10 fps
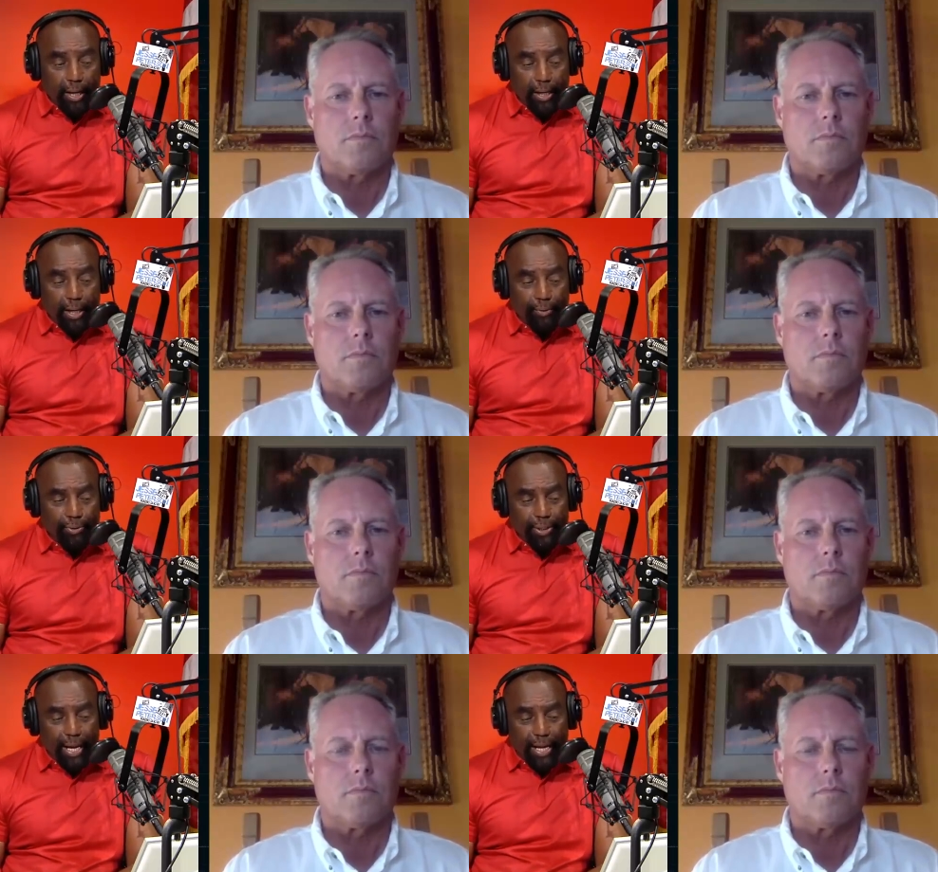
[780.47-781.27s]
Speaker 1: And I
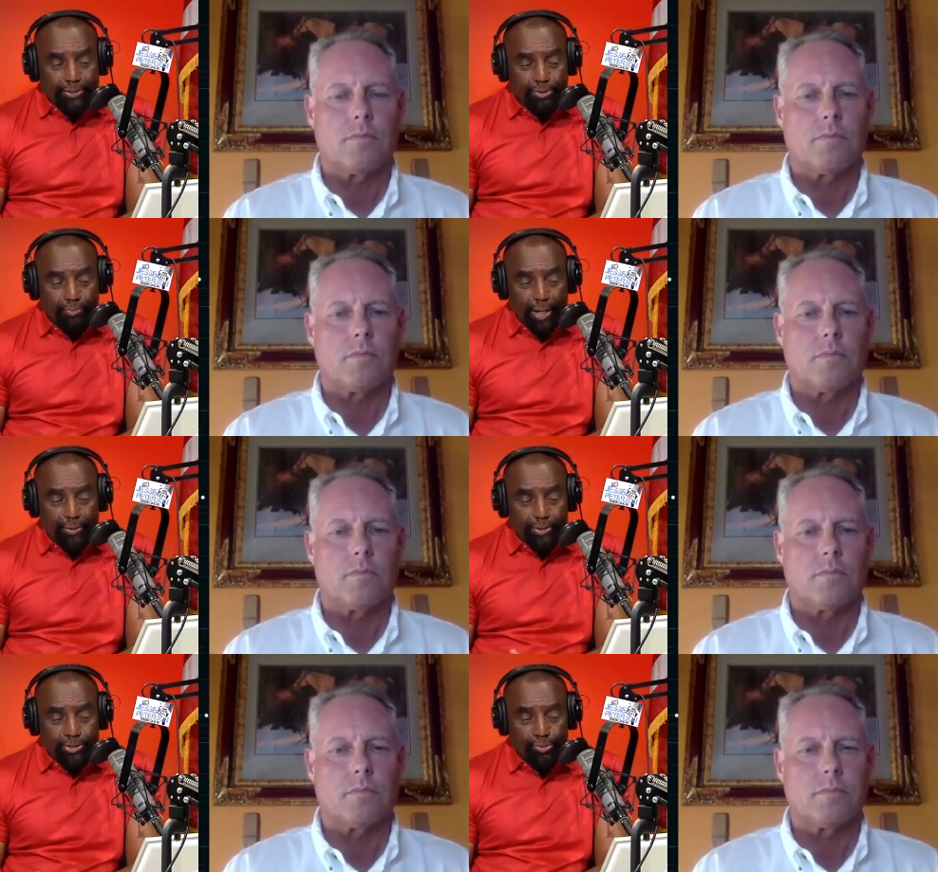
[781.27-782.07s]
want to ask you
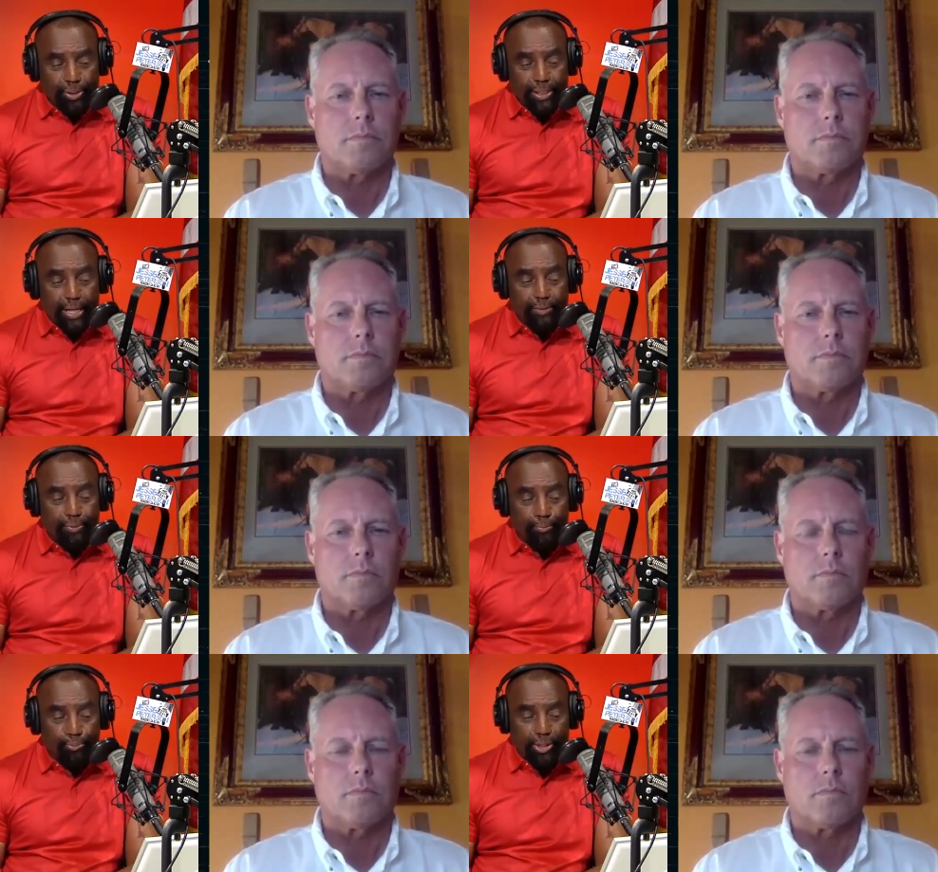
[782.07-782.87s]
about the
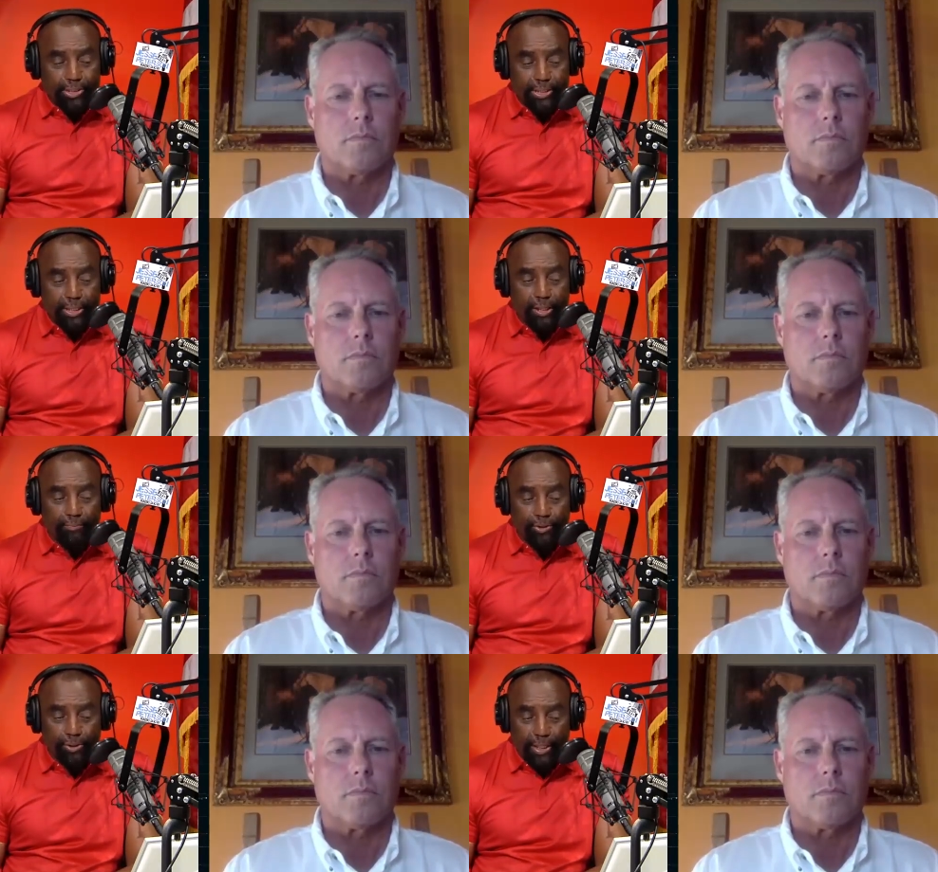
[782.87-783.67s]
28th
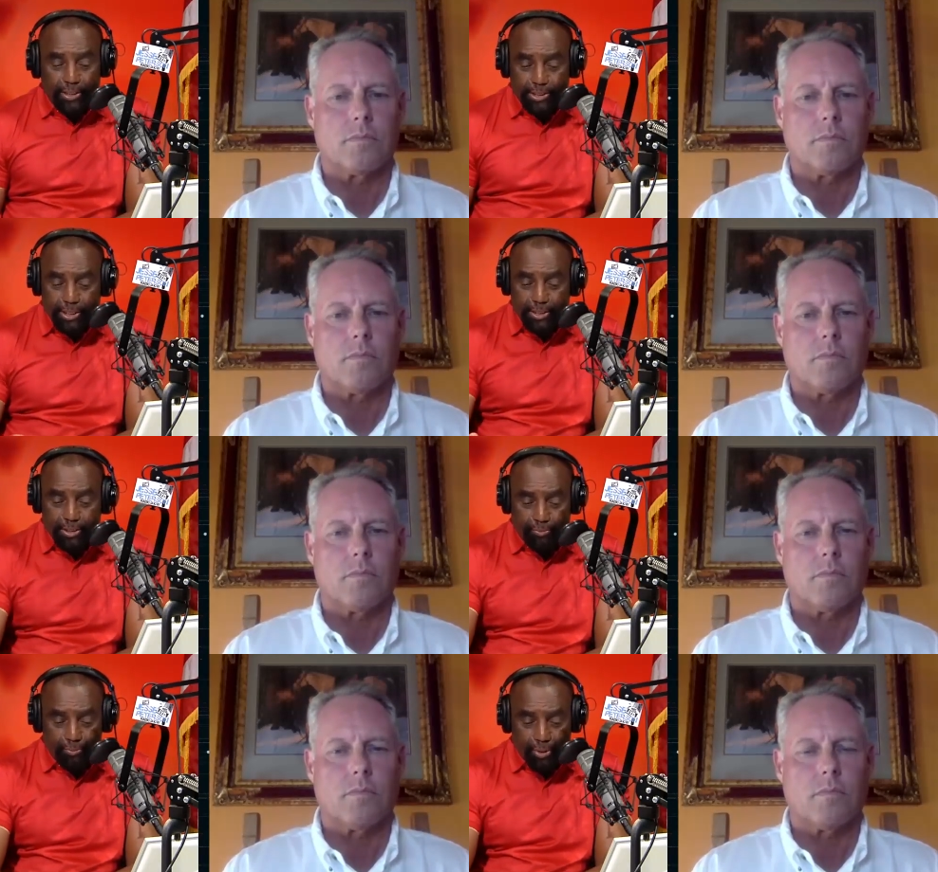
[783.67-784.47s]
president of the United
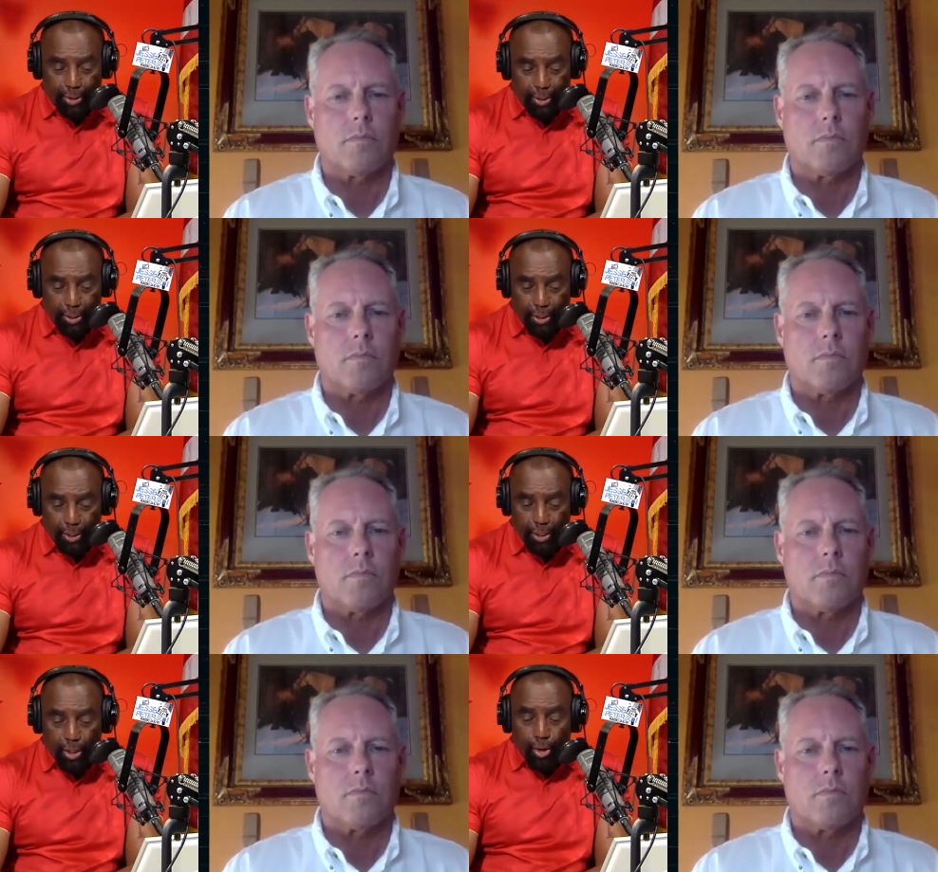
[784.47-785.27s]
States of
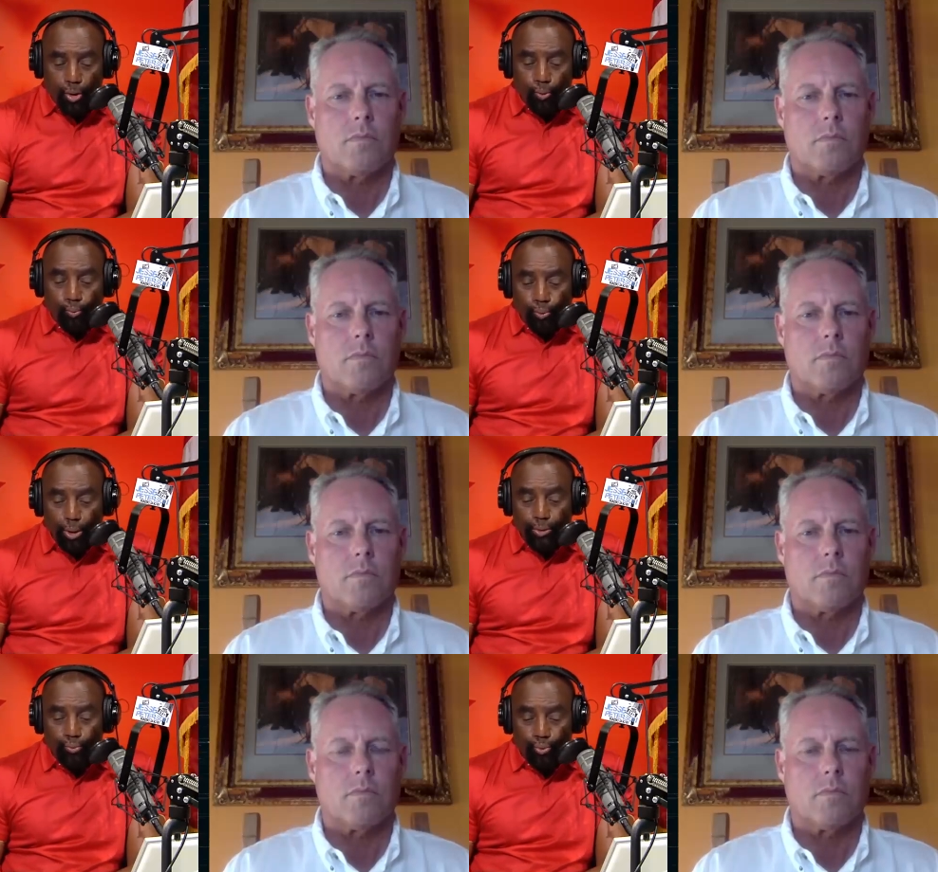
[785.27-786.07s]
America,
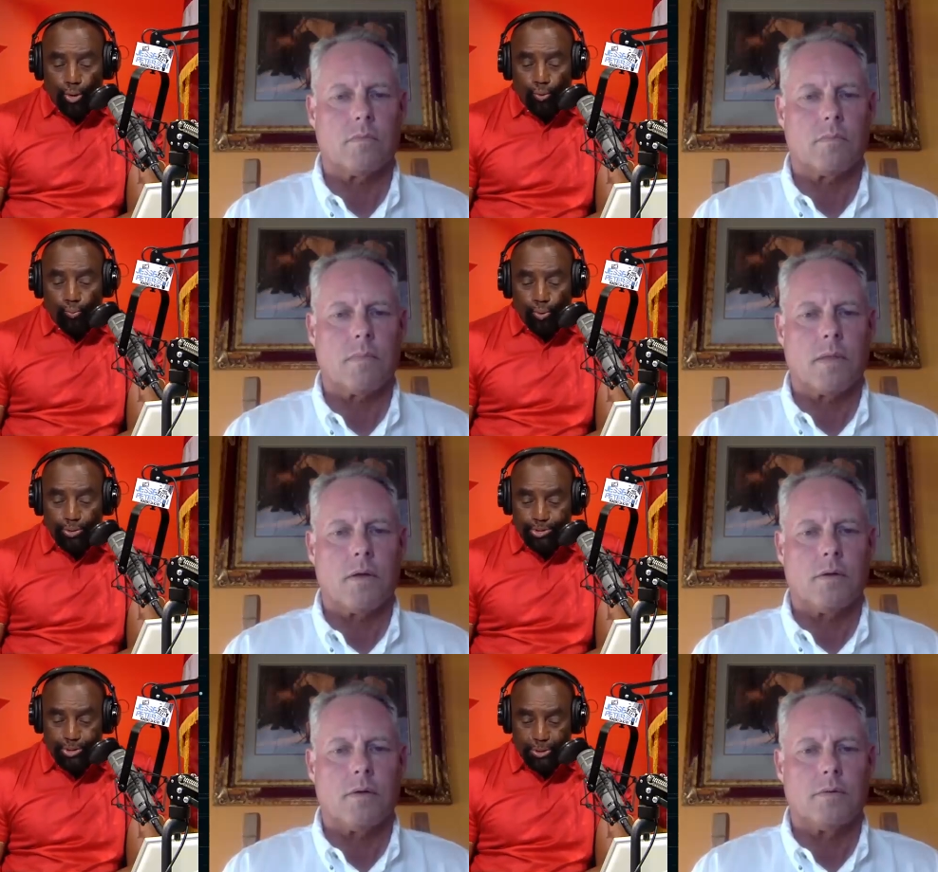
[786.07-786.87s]
Woodrow
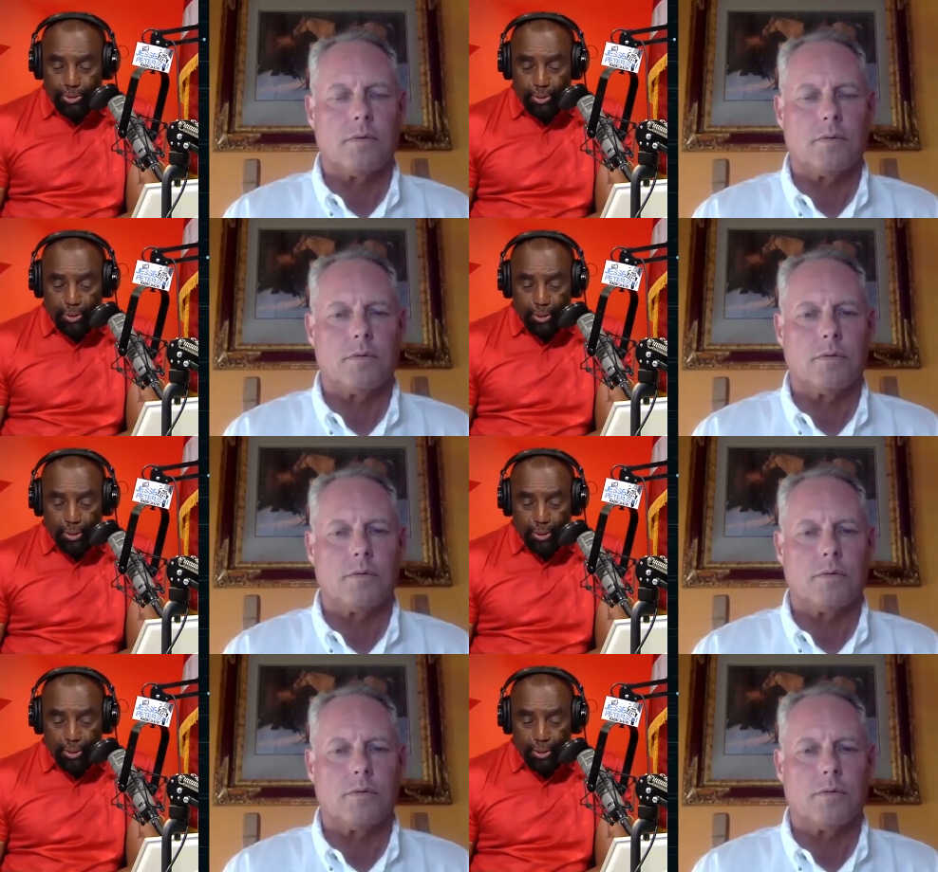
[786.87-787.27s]
Wilson.